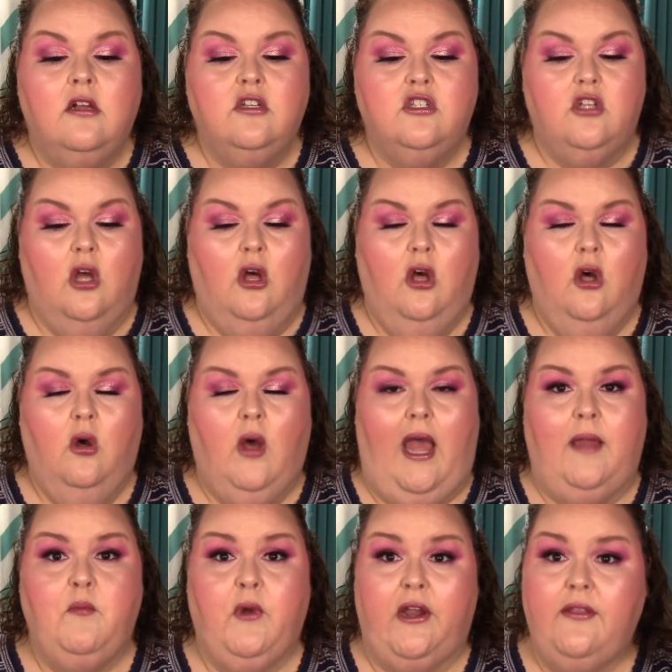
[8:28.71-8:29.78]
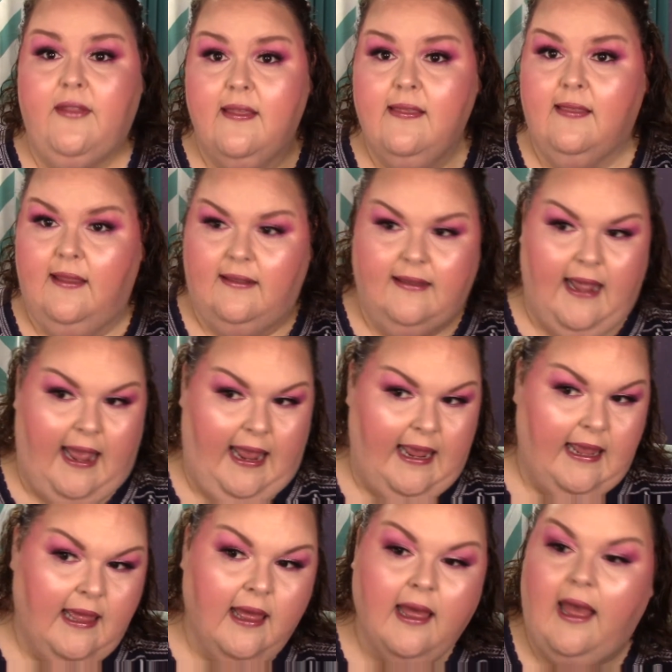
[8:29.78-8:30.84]
So I'm wearing this
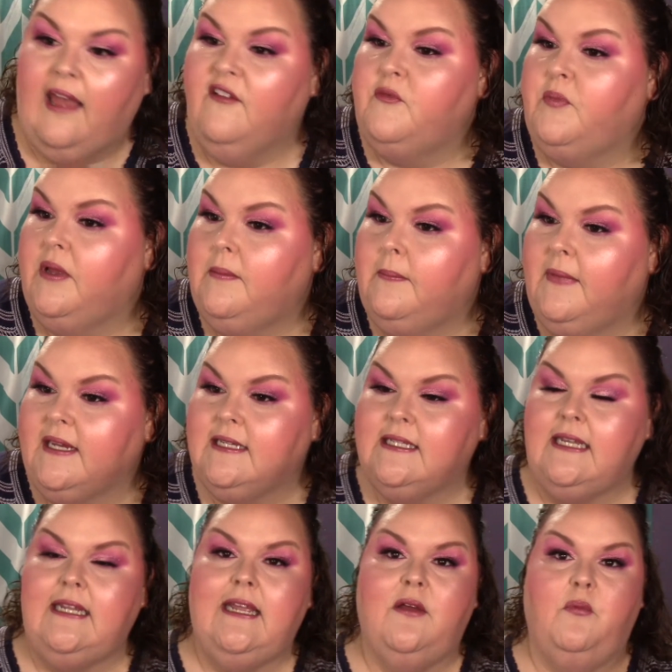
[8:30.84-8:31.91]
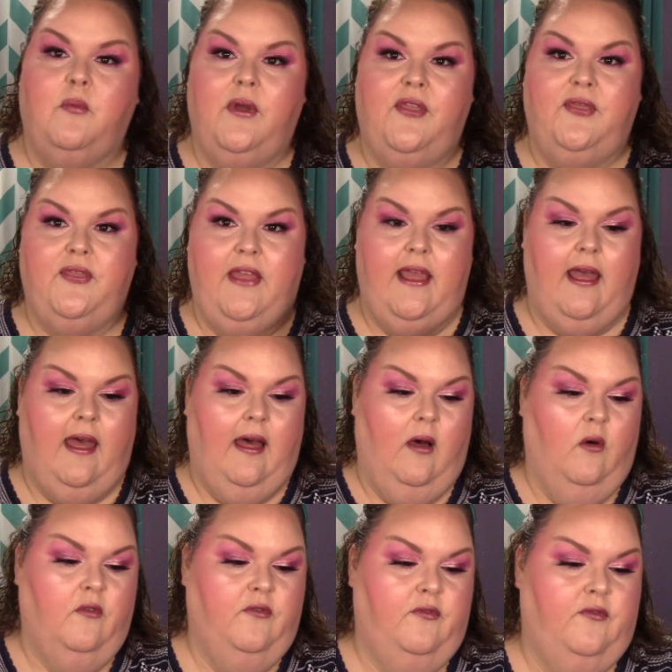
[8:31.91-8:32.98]
today. I've been mixing it with the
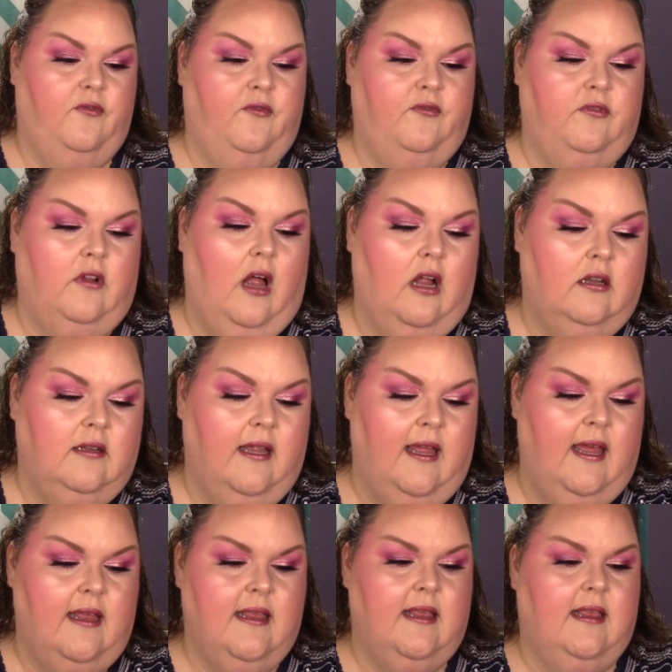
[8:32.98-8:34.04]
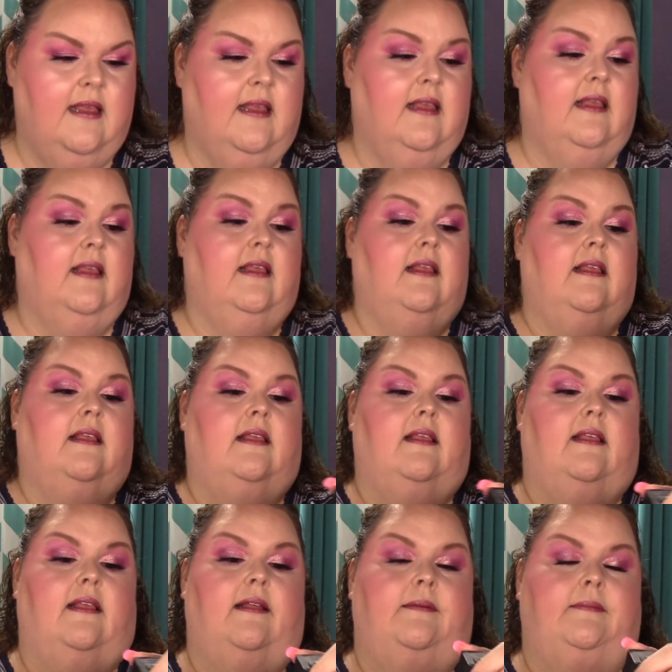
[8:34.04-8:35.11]
Elf Flawless,